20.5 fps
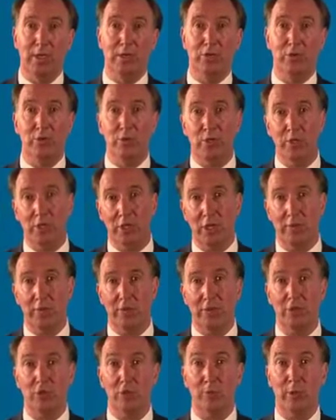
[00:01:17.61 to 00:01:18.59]
through to
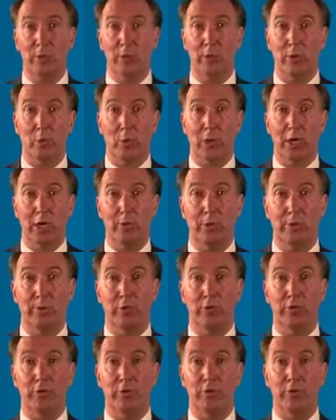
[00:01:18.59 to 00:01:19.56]
services you may require when
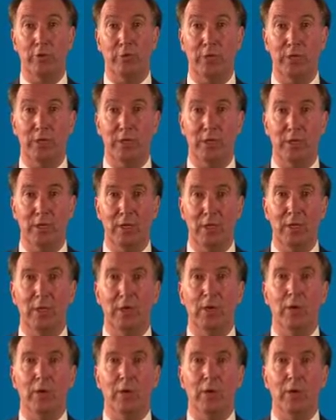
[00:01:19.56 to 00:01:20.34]
moving property,